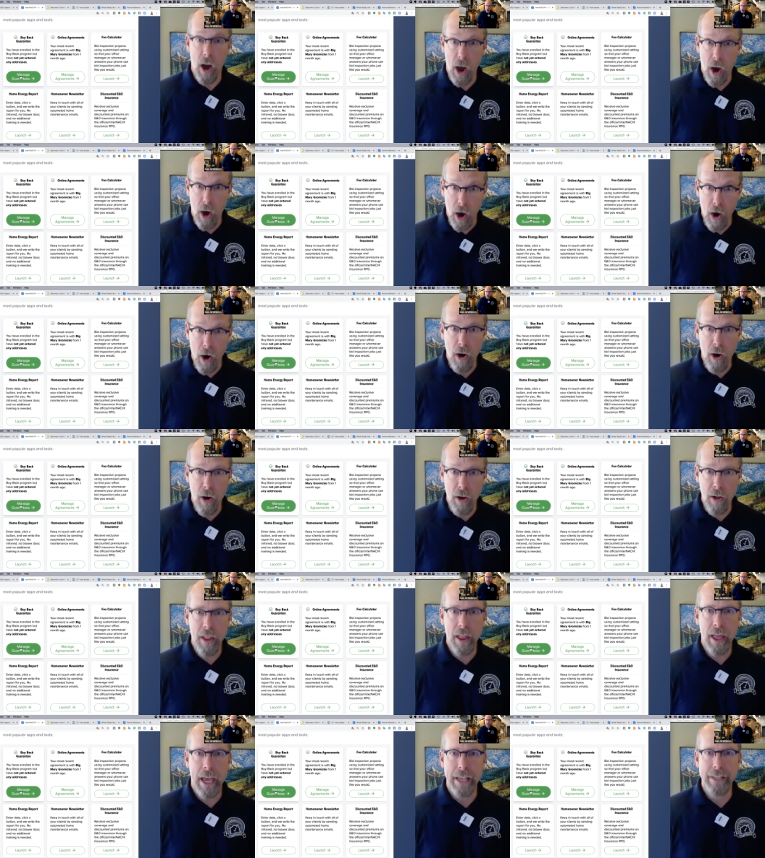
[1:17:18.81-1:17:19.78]
all
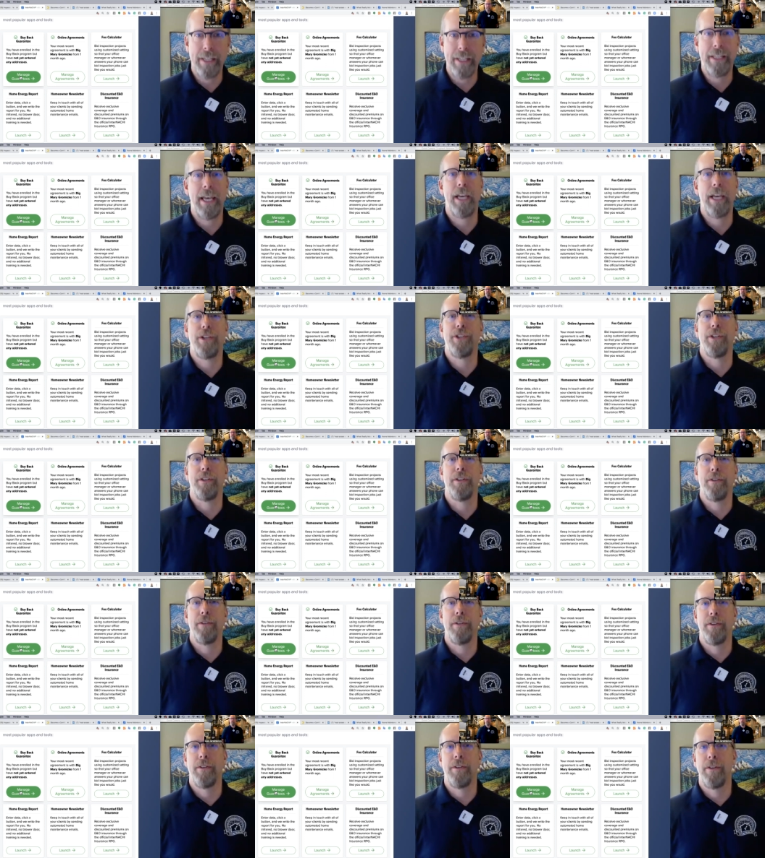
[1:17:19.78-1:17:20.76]
hesitation
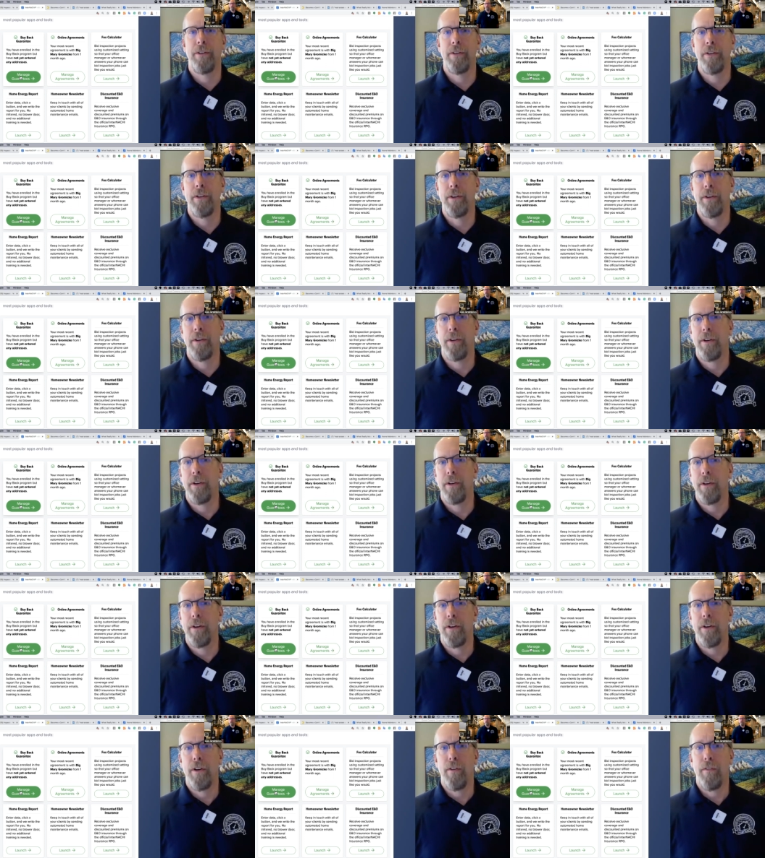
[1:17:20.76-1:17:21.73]

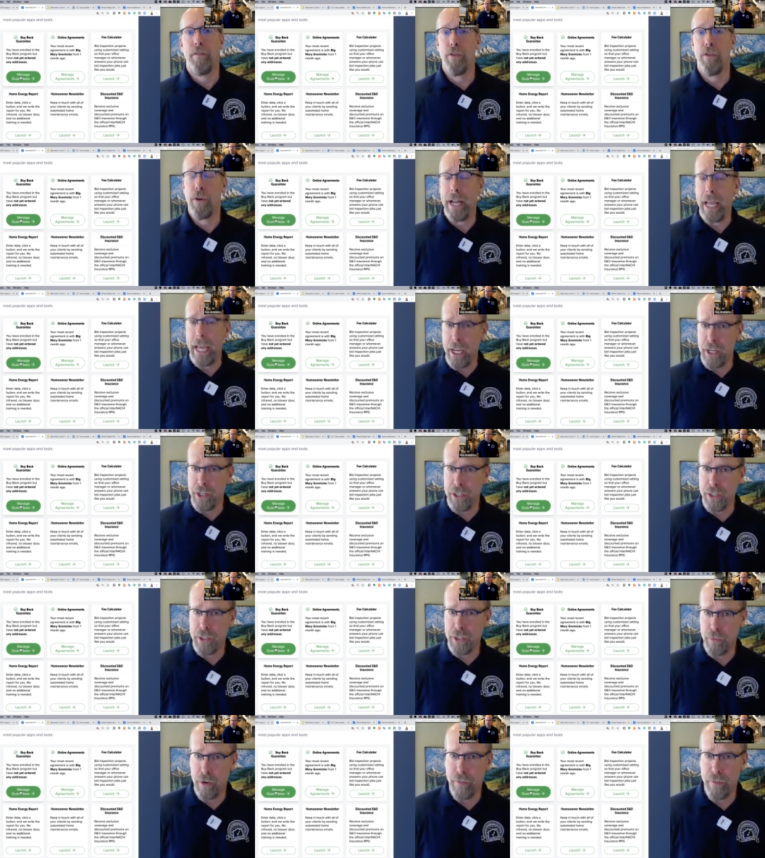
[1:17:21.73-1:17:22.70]
for an agent
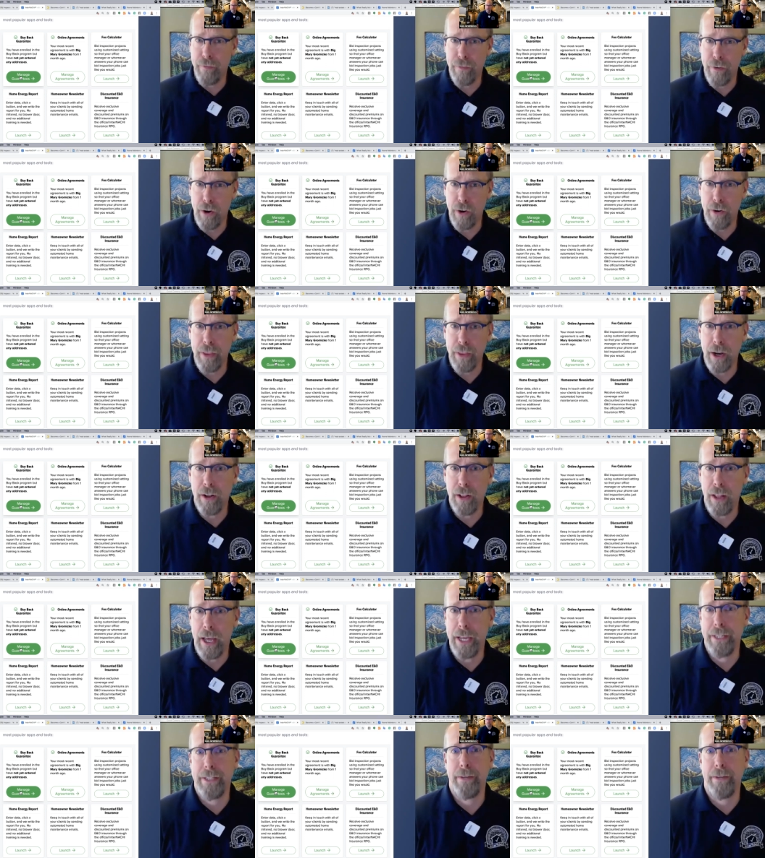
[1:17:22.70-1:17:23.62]
to refer their client to